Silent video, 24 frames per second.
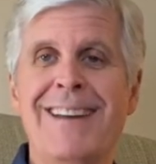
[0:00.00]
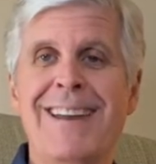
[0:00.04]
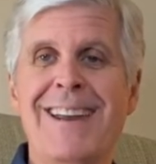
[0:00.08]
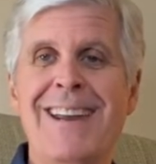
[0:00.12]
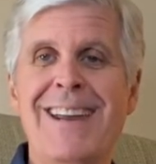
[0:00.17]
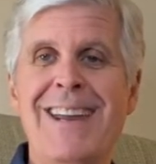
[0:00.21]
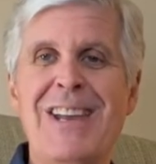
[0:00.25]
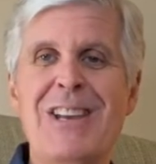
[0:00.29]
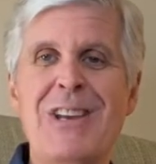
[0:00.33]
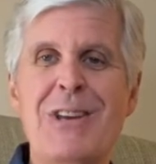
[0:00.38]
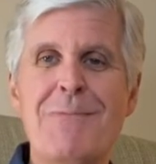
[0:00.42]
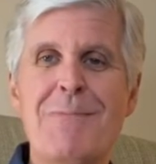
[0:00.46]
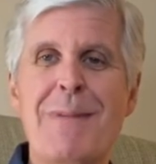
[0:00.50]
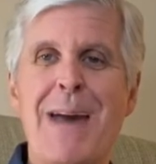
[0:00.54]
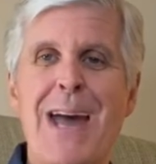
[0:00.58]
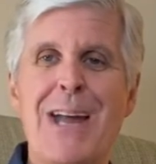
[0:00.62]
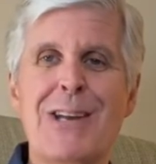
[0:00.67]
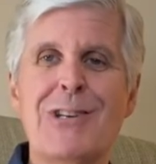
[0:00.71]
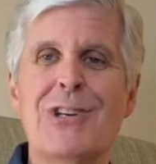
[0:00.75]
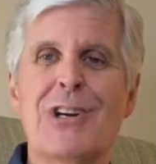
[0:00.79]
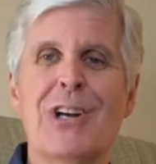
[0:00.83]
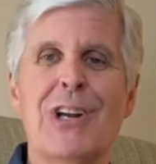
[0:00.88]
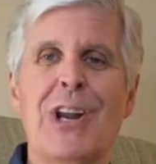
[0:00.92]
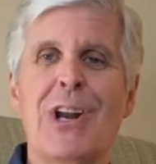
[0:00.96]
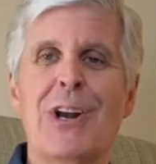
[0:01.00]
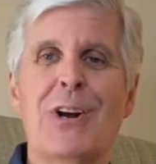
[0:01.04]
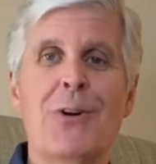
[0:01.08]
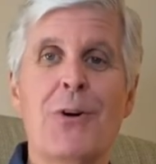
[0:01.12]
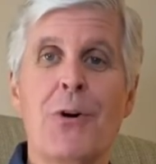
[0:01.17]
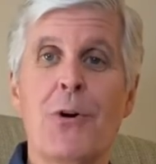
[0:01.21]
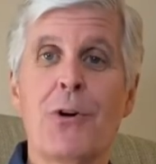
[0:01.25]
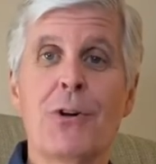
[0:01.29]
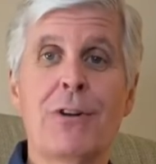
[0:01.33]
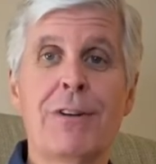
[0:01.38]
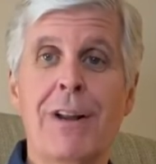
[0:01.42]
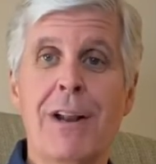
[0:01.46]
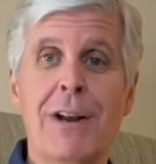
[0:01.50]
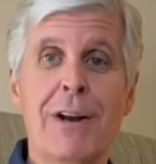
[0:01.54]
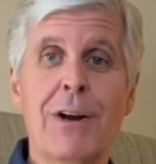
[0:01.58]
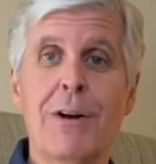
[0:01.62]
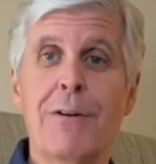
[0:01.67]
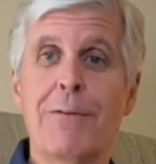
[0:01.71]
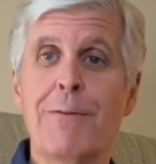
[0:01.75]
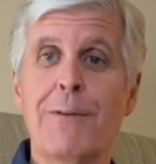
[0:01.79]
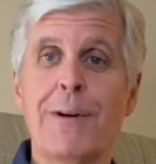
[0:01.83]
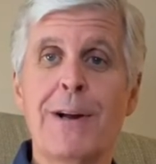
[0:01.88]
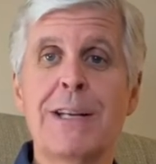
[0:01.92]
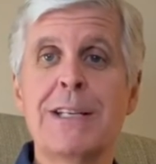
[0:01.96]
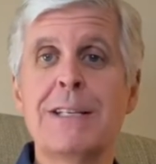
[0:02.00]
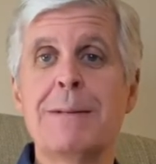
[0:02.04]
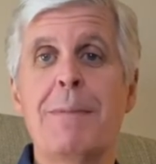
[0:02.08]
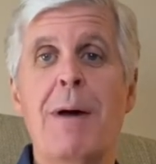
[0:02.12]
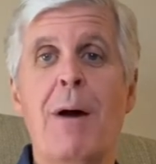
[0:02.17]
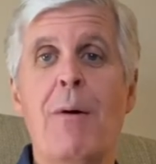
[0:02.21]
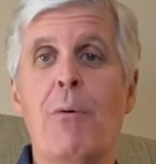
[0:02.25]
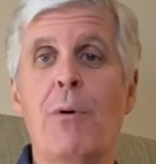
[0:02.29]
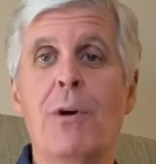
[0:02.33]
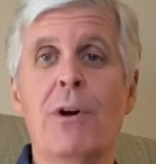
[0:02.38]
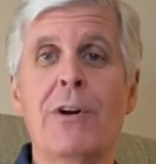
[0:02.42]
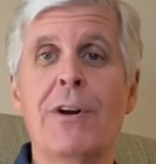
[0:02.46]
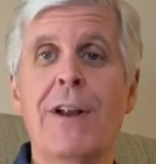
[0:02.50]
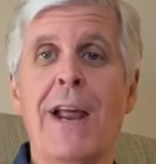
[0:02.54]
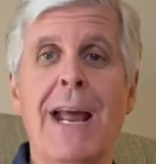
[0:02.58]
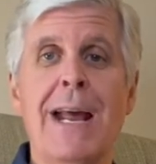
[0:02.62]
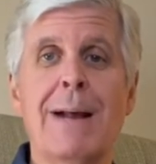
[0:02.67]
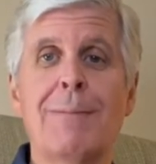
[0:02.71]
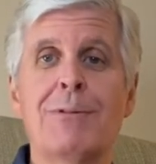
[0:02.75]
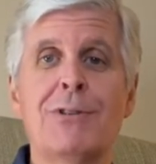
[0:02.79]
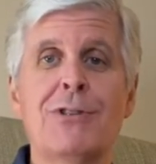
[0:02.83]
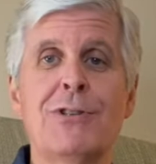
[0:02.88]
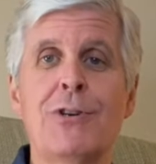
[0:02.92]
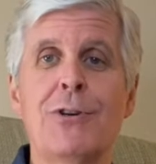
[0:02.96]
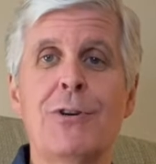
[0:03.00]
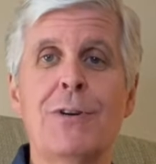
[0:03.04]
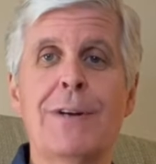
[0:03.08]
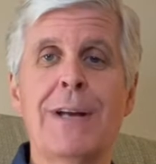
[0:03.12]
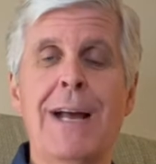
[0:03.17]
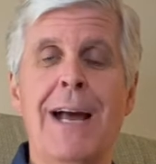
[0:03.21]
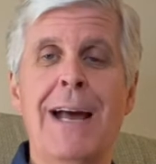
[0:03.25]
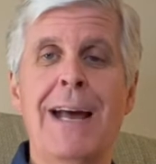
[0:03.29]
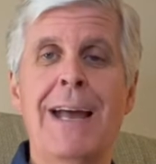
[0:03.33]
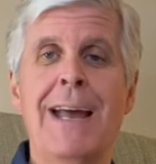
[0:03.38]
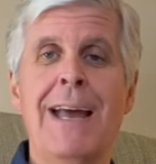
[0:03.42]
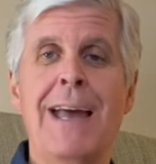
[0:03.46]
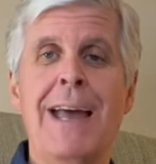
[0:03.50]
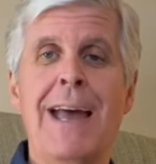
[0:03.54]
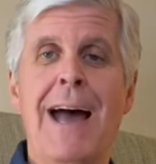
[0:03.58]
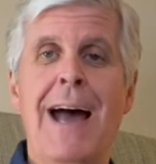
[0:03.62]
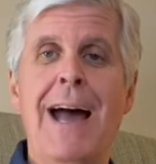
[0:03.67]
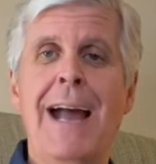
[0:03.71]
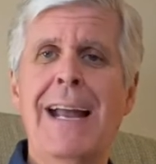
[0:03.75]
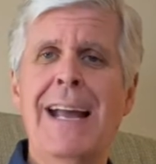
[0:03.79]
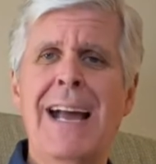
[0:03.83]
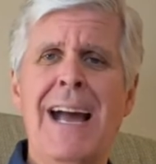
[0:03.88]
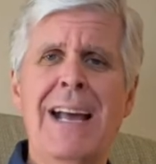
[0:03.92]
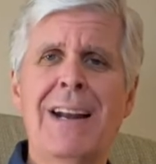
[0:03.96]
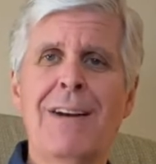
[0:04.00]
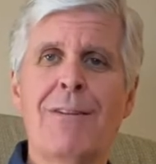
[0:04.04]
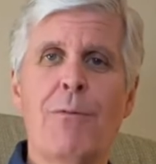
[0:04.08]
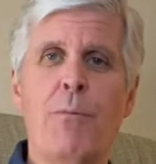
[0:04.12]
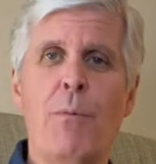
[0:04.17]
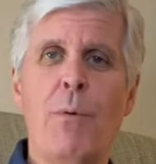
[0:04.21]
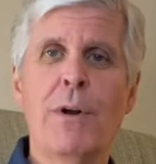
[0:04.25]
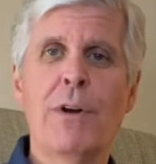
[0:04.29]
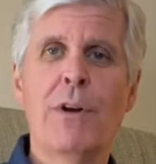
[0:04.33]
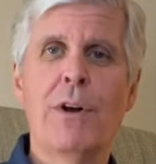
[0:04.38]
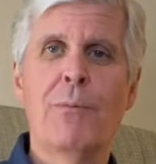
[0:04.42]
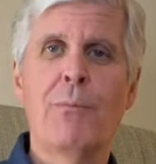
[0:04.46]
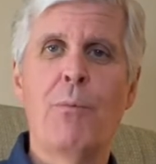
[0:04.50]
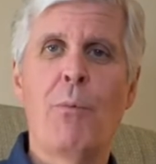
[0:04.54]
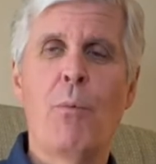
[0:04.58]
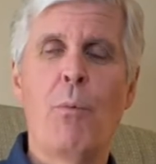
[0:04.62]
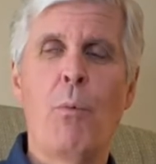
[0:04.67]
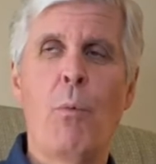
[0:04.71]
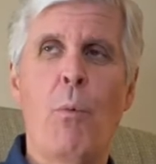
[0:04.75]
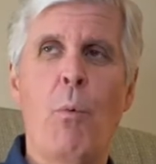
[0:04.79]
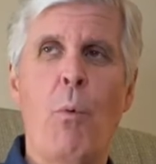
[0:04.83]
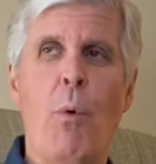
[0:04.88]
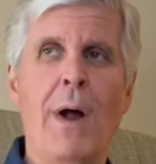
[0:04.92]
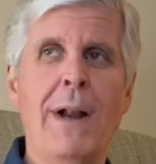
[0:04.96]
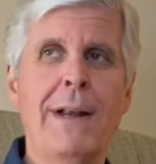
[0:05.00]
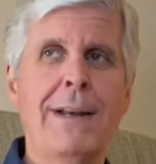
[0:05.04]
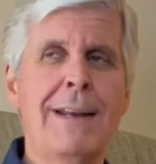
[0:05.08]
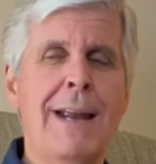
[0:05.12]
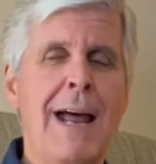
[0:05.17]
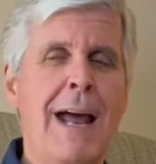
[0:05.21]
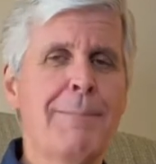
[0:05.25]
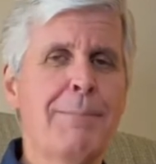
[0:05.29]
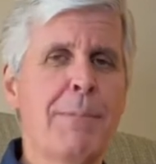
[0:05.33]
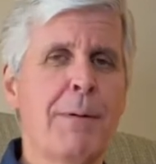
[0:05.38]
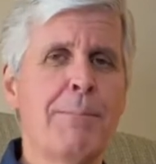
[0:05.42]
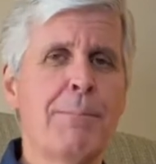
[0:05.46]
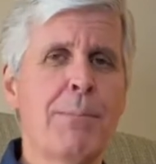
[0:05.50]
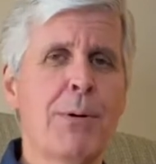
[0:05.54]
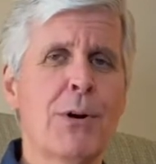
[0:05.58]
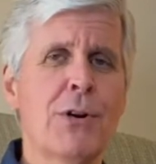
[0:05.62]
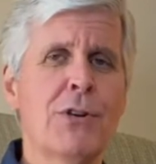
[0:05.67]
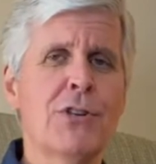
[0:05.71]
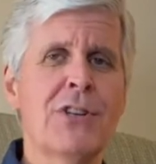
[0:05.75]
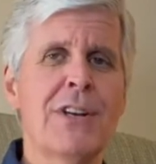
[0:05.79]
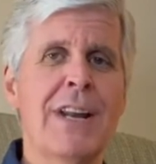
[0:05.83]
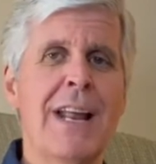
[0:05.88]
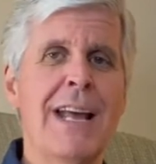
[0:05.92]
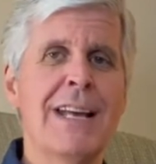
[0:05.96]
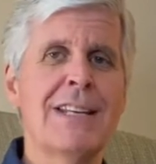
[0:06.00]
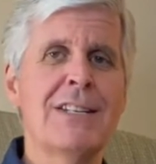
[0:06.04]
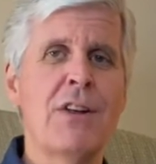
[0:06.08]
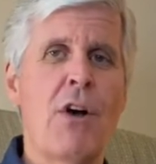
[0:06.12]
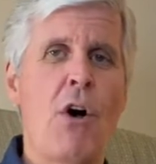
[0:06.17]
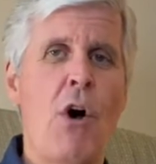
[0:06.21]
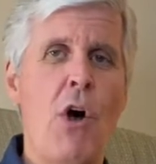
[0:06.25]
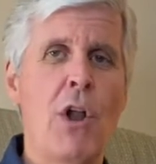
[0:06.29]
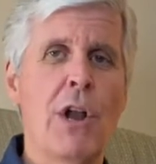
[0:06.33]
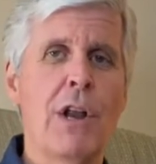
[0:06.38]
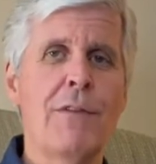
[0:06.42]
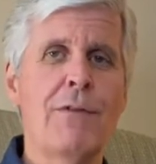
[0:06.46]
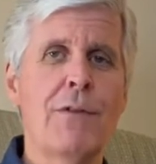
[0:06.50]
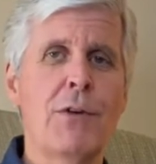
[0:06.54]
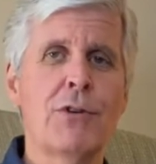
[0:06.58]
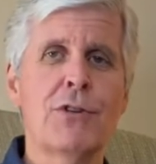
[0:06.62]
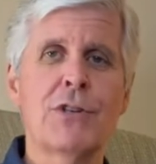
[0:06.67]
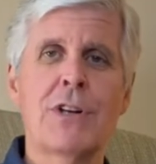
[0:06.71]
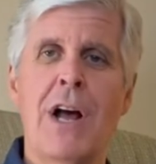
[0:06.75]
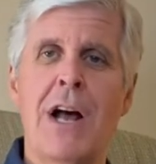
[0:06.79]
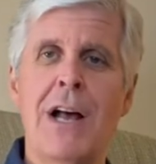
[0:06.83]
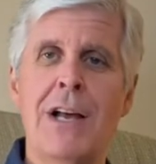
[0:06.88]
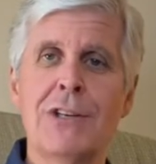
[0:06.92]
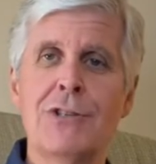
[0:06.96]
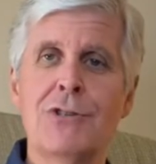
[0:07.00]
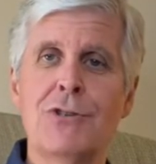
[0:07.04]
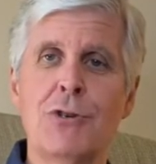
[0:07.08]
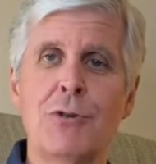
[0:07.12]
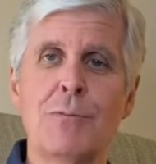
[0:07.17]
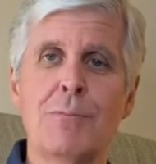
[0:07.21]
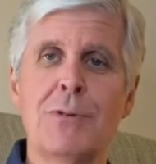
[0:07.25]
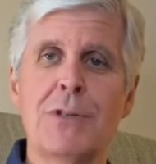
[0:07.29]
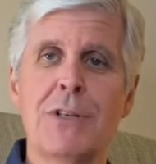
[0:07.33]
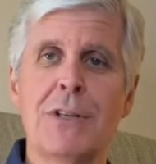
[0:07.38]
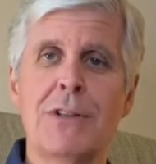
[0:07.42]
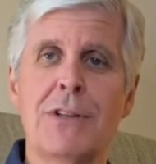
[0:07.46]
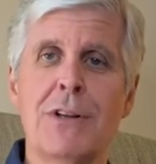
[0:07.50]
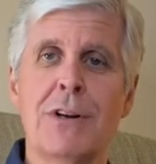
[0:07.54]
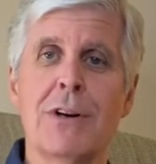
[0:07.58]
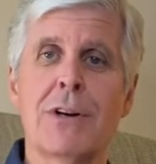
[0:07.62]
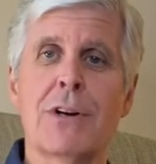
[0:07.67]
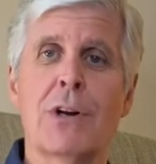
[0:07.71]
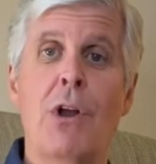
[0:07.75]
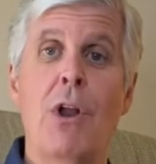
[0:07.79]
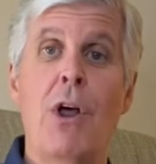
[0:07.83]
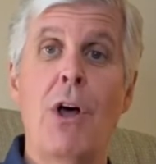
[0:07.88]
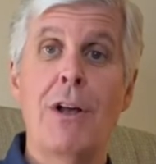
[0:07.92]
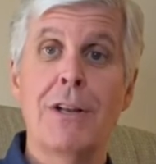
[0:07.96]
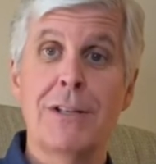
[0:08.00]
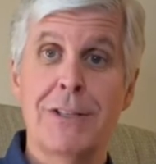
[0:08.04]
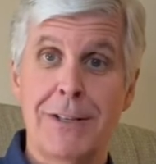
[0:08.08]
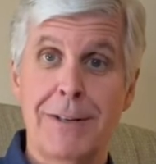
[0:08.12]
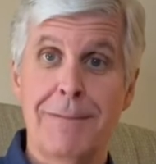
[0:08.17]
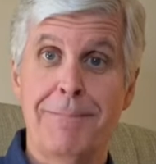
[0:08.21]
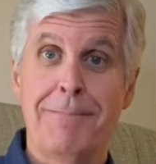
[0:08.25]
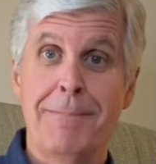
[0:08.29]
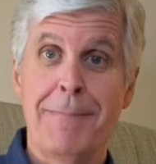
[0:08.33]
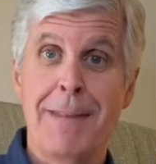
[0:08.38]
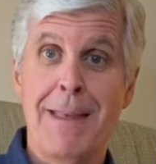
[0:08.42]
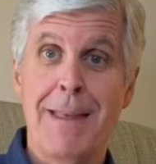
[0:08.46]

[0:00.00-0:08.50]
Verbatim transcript: Can you imagine a little girl telling her friends about what her dad was doing? I, I kind of wondered what type of person has all of those costumes in their closet.